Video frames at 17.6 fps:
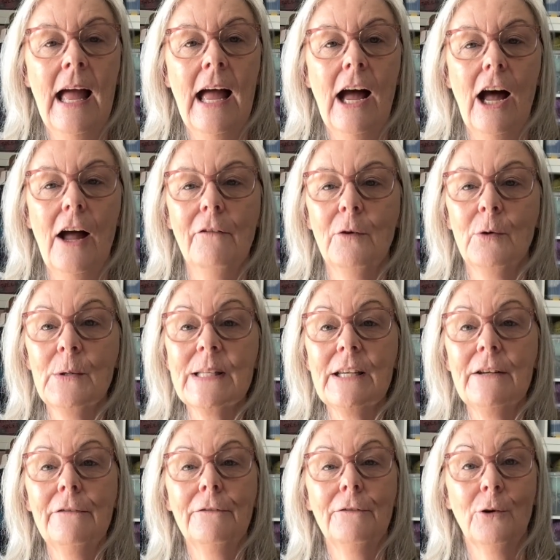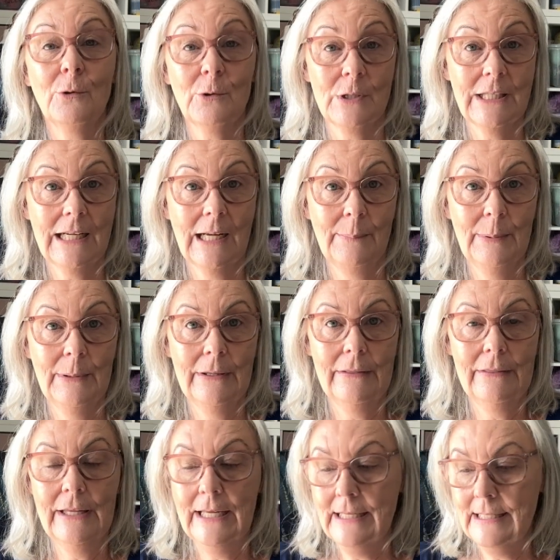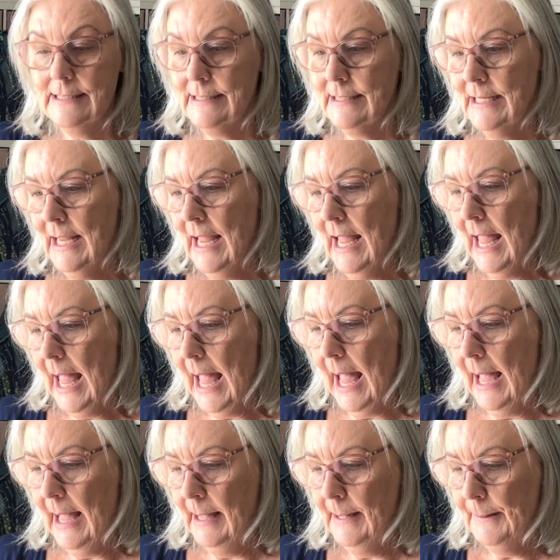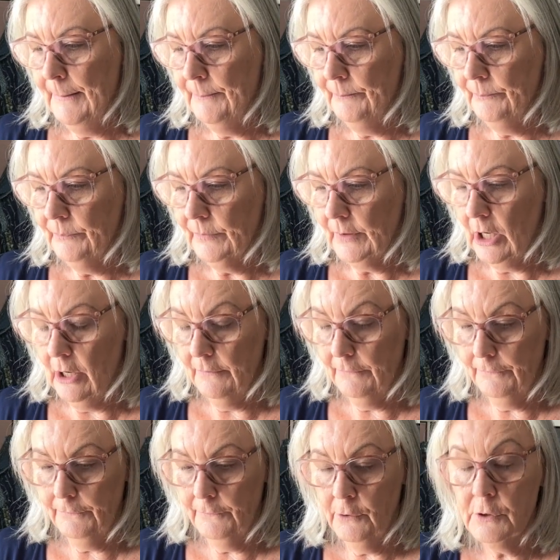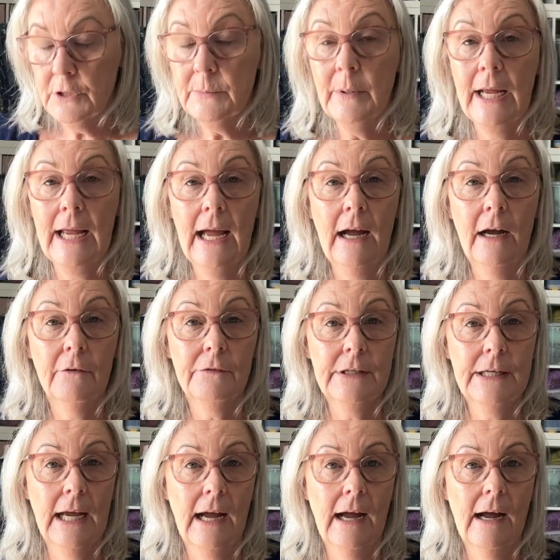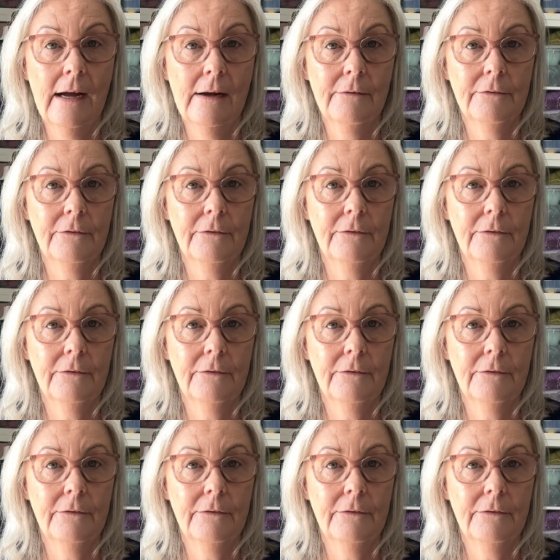I've also frogged a couple of things. I frogged my half and half